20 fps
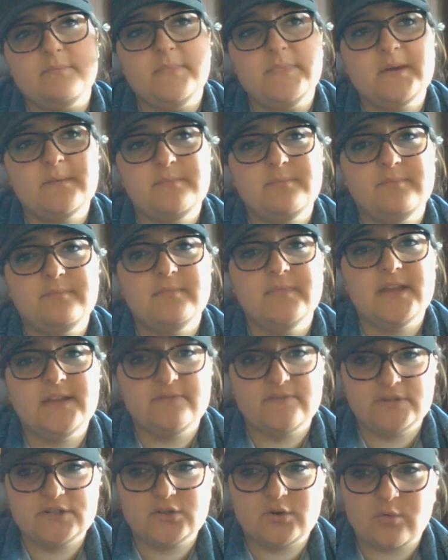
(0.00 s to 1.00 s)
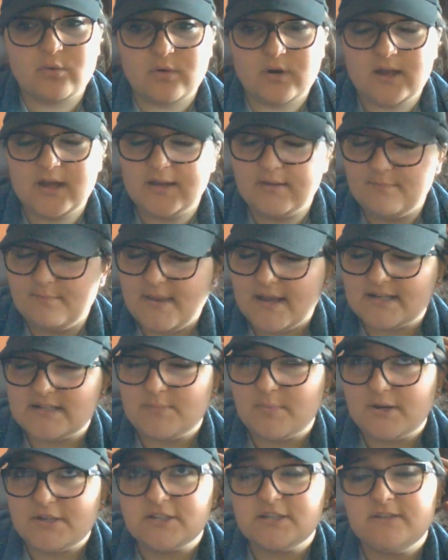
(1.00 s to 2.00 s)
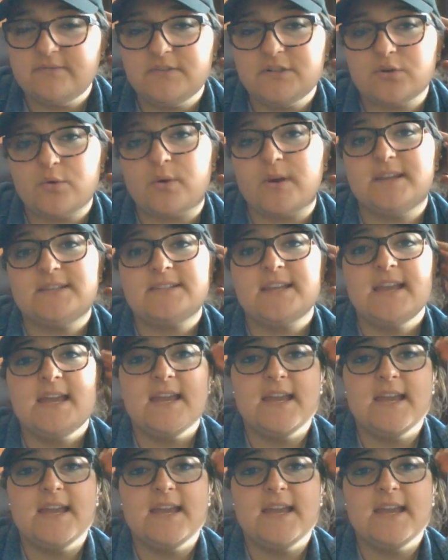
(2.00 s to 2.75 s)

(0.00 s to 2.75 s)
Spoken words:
the Beck Depression Inventories